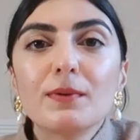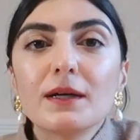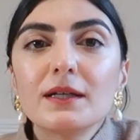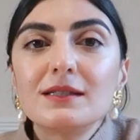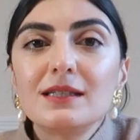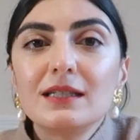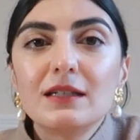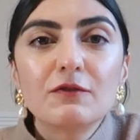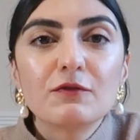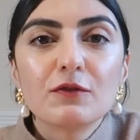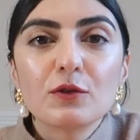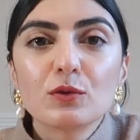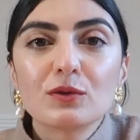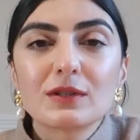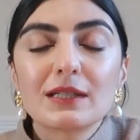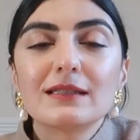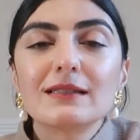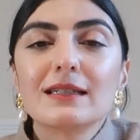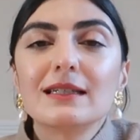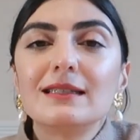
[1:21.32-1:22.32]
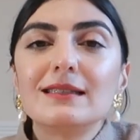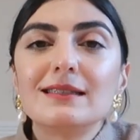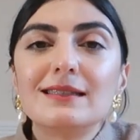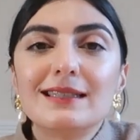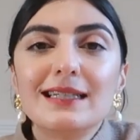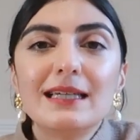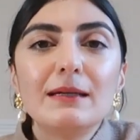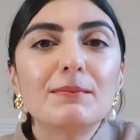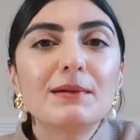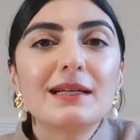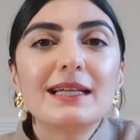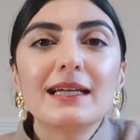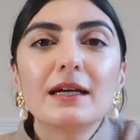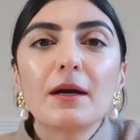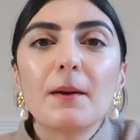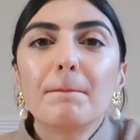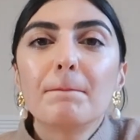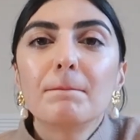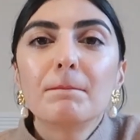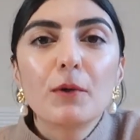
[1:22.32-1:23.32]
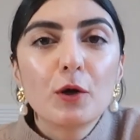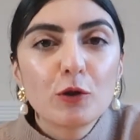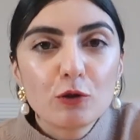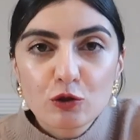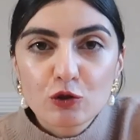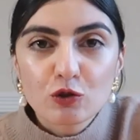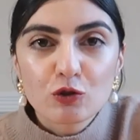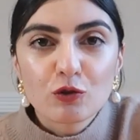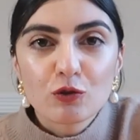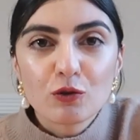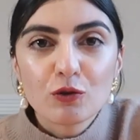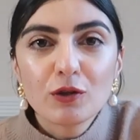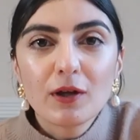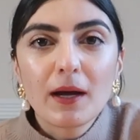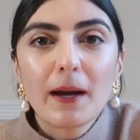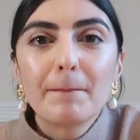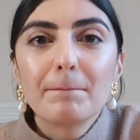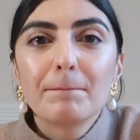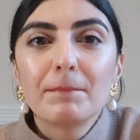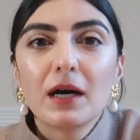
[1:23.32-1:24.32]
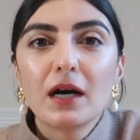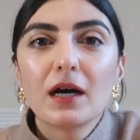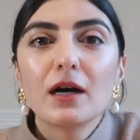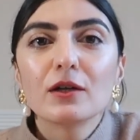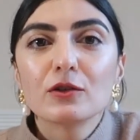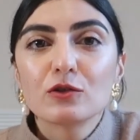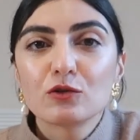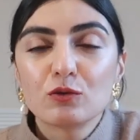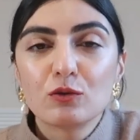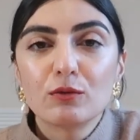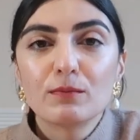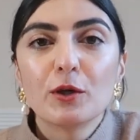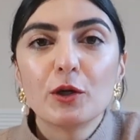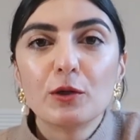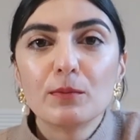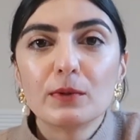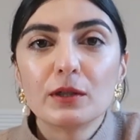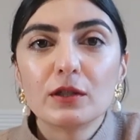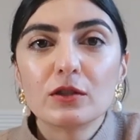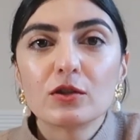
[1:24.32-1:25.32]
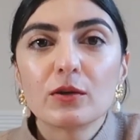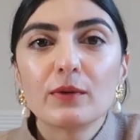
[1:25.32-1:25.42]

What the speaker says: by default is a deeply emotional and personal moment,